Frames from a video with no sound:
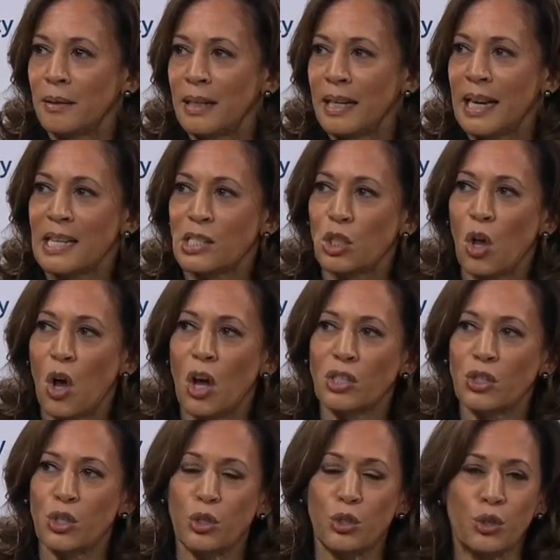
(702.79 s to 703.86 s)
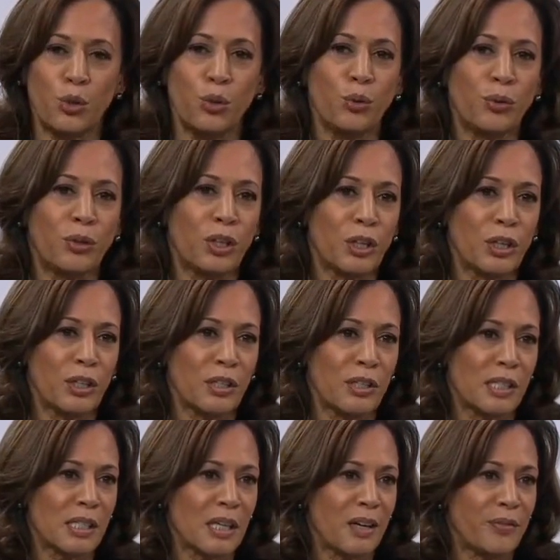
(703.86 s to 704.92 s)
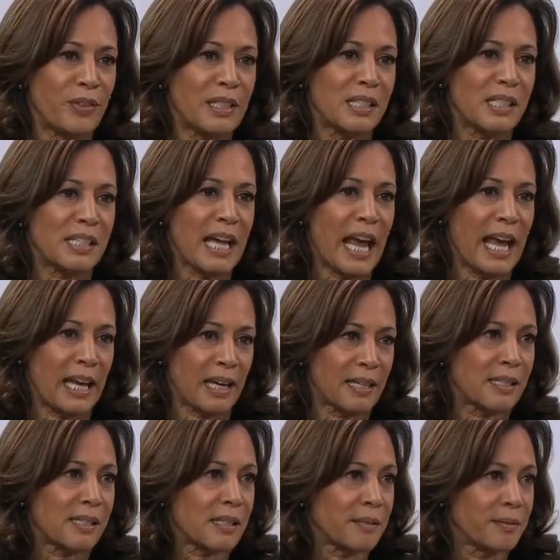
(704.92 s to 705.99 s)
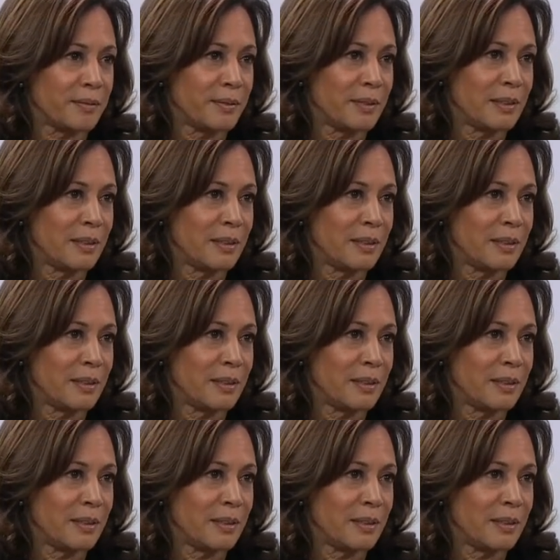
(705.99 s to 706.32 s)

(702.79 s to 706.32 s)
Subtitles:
It has lost 2/3 of its tanks